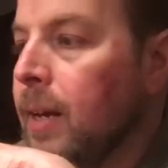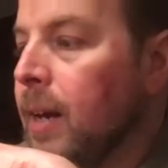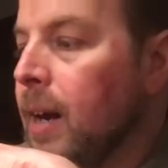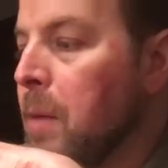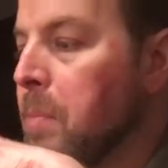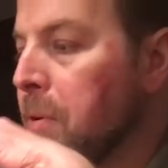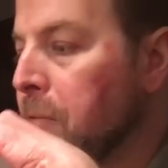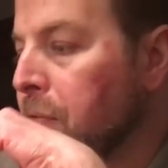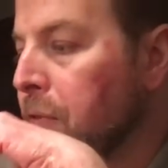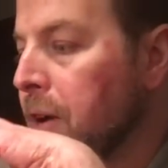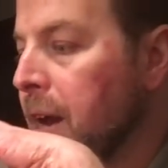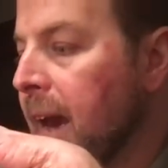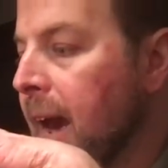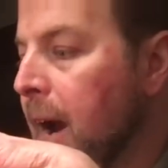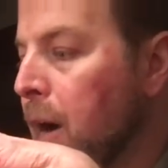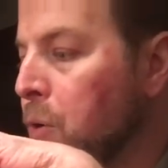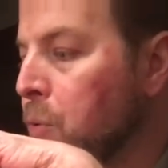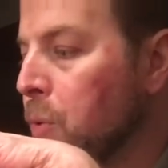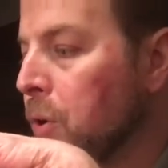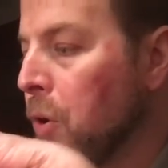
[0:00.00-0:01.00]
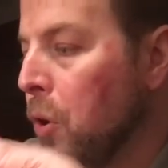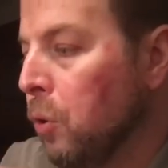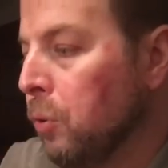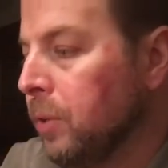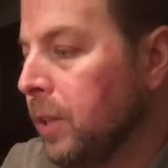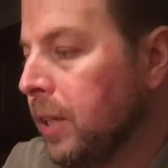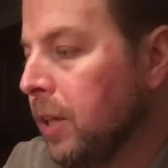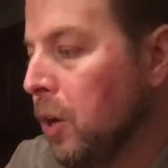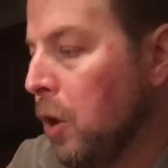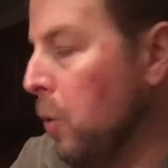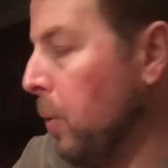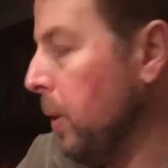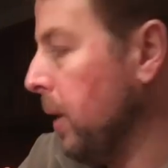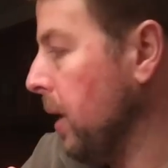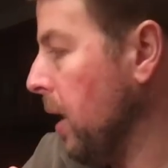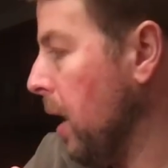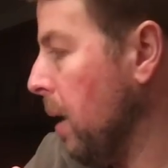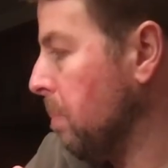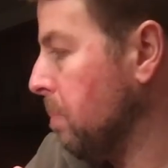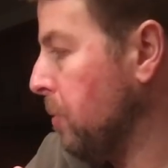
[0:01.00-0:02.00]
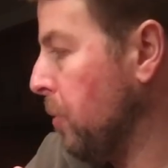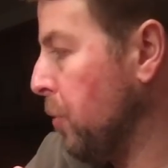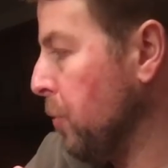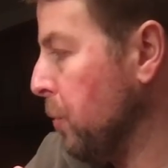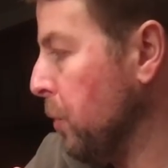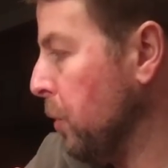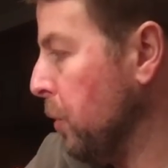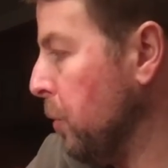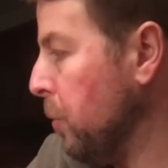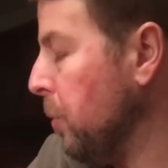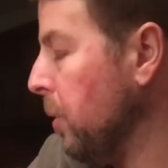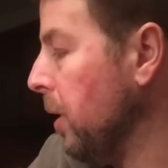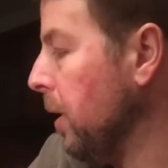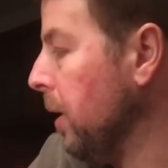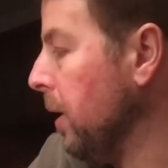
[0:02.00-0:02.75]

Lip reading: But for now, we're only going up through...